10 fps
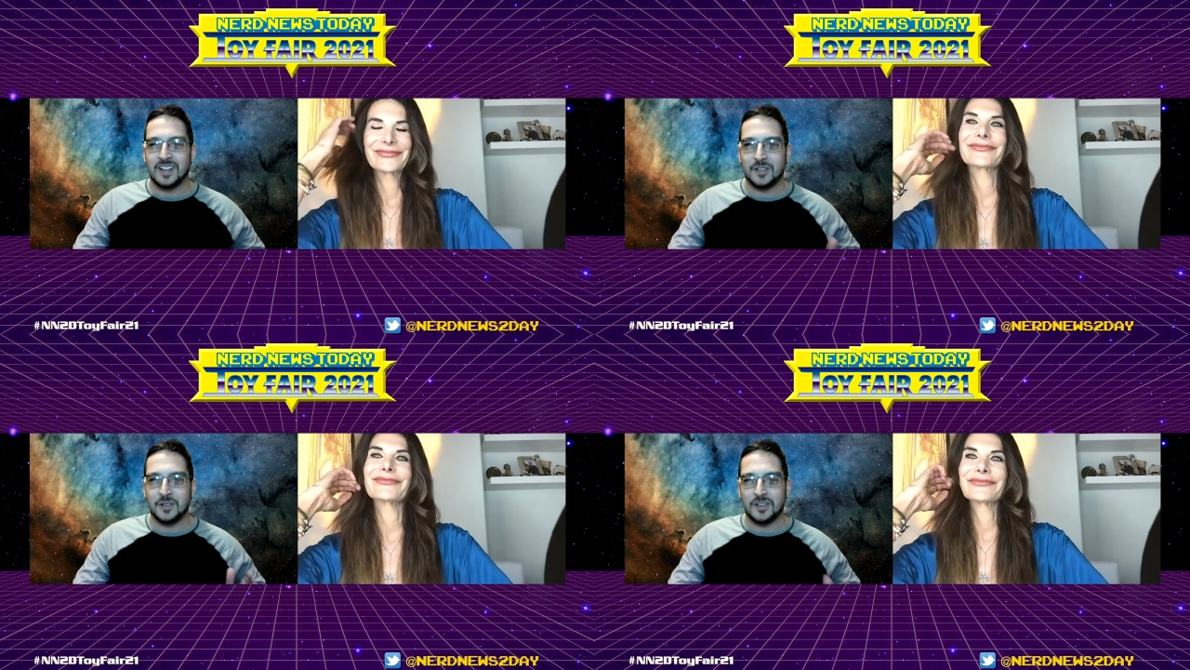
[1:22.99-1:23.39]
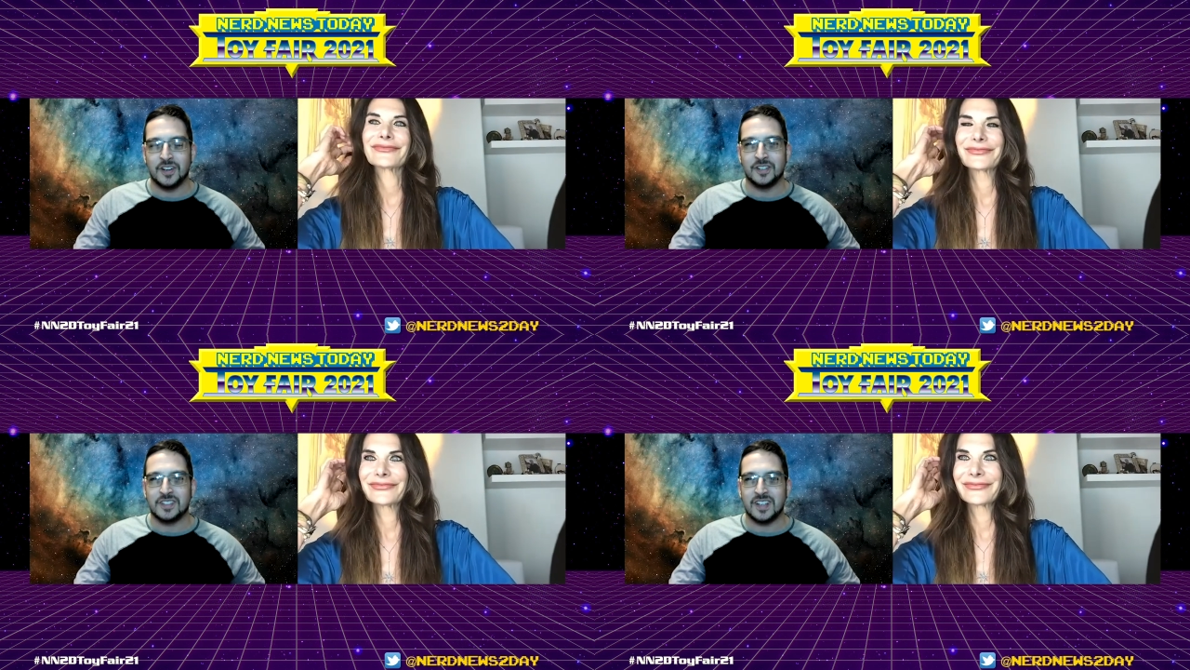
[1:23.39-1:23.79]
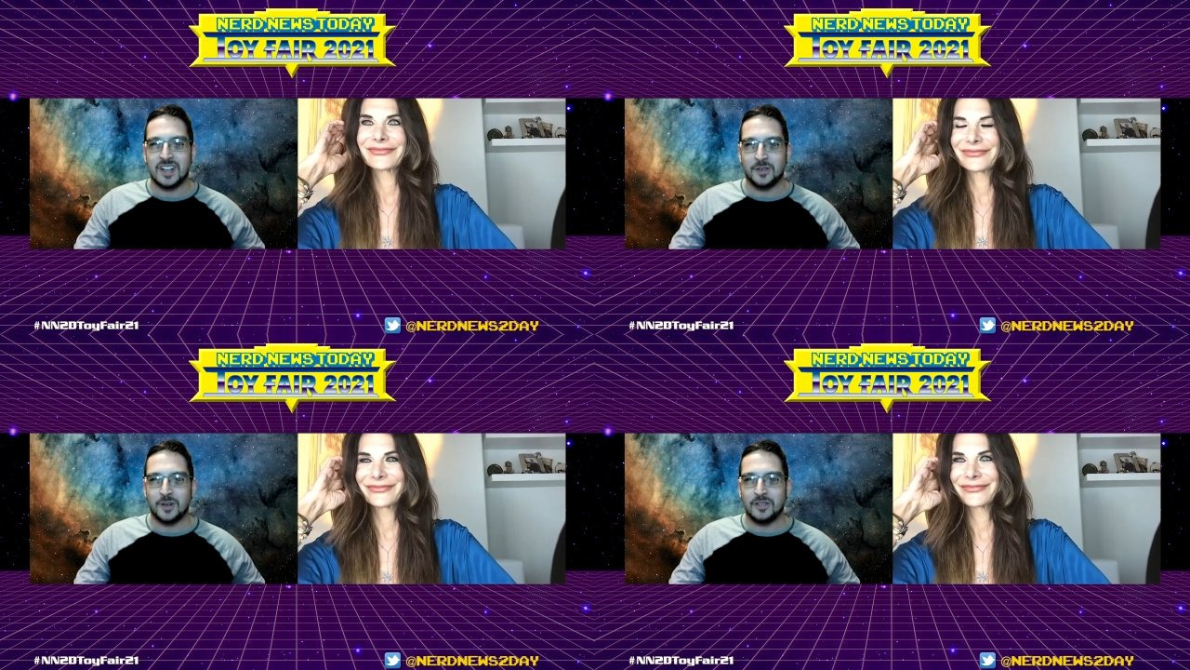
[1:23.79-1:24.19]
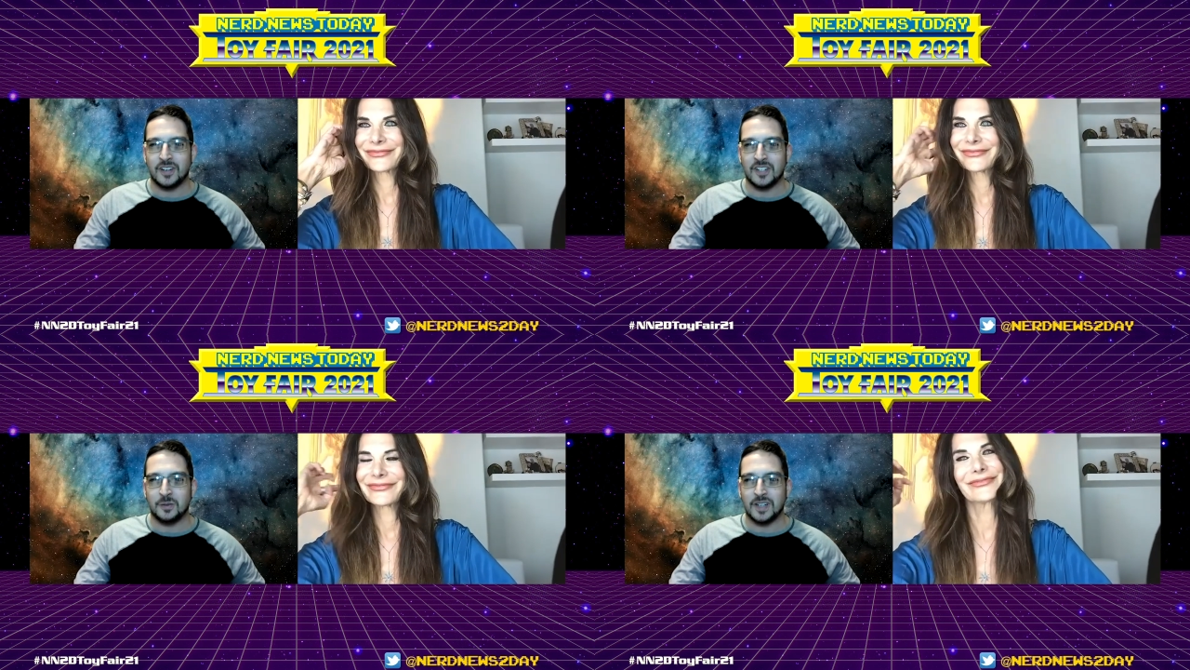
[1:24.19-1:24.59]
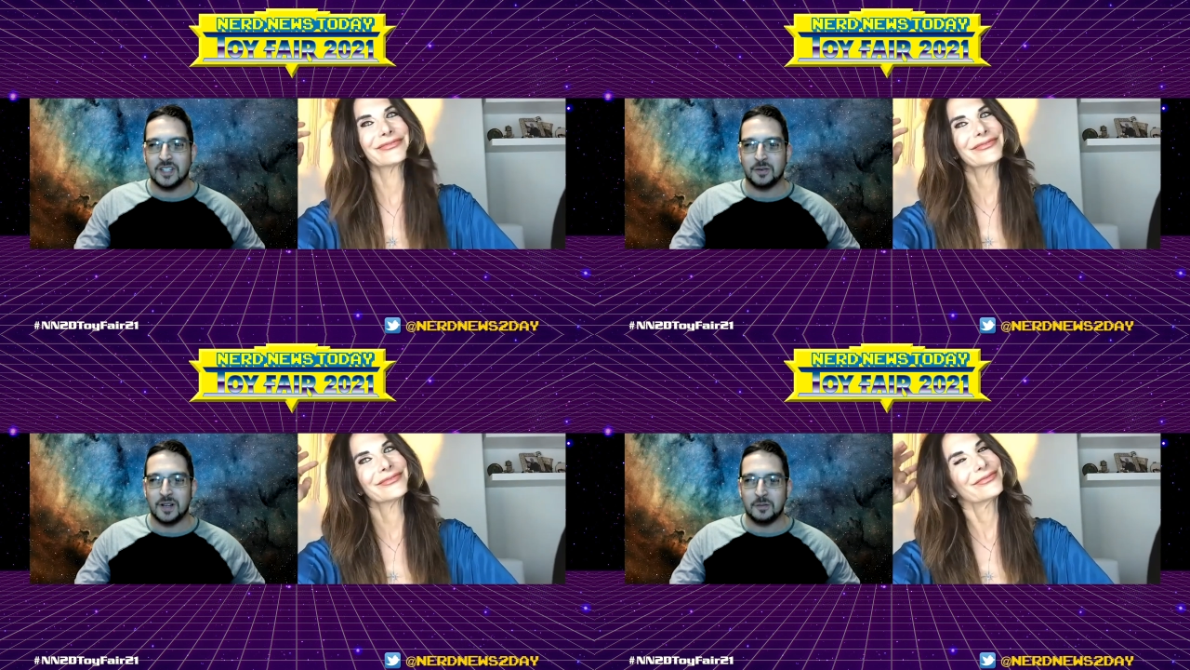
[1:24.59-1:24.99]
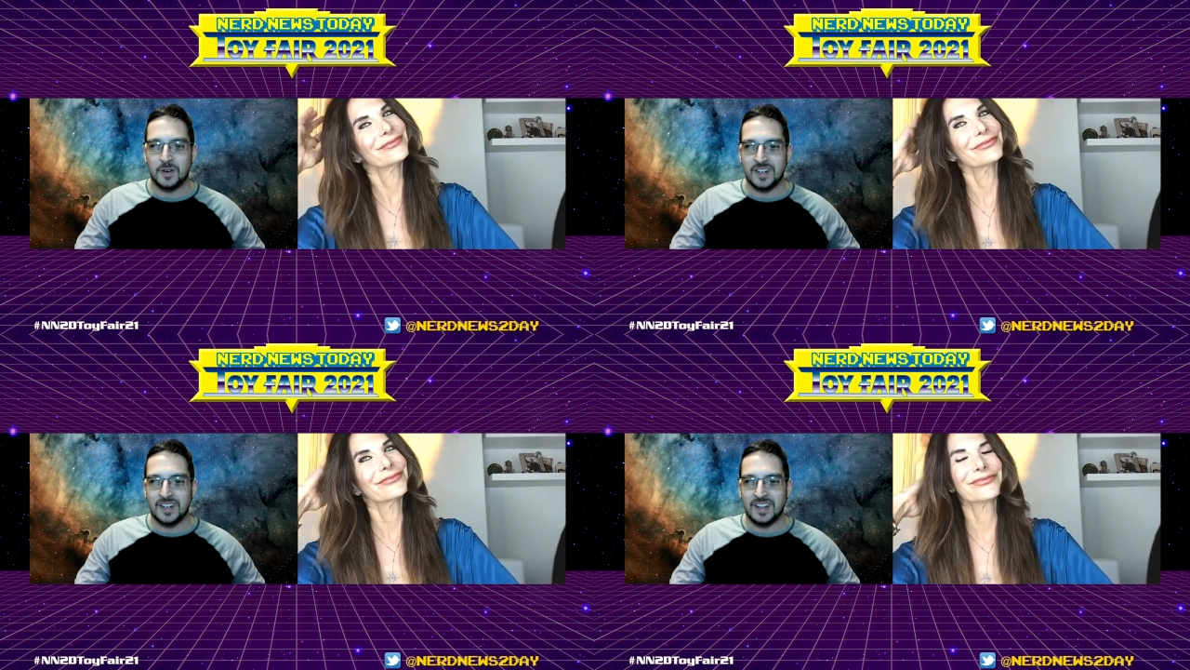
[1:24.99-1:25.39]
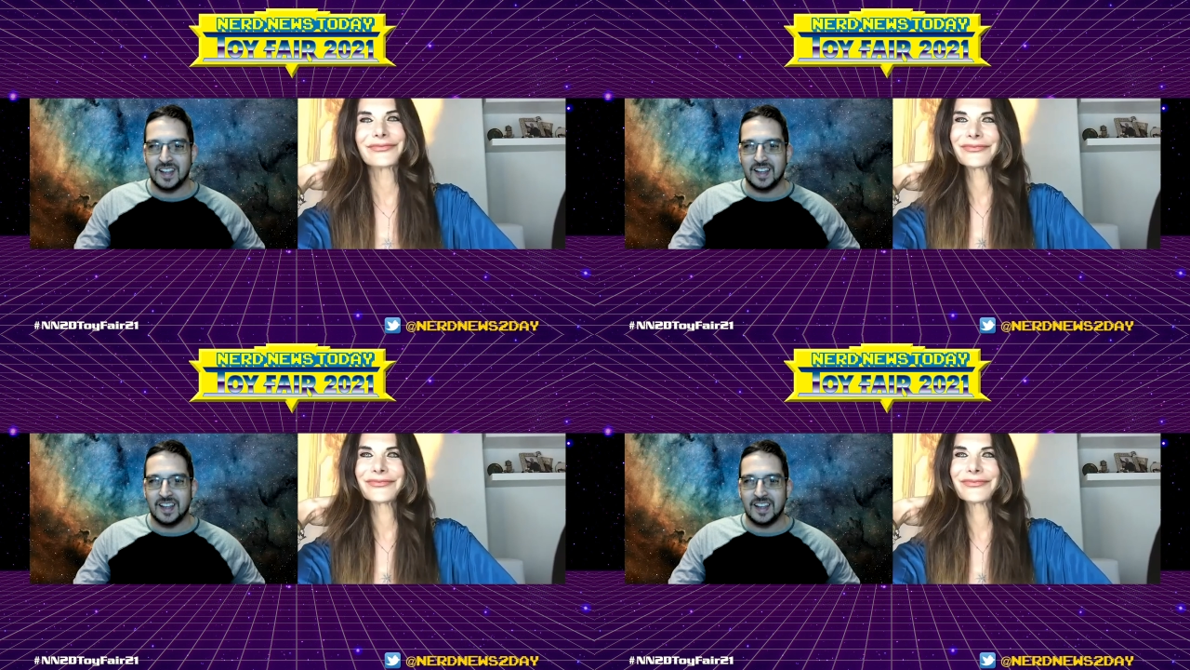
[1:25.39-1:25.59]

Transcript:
Speaker 1: Nerd News Today Toy Fair 2021.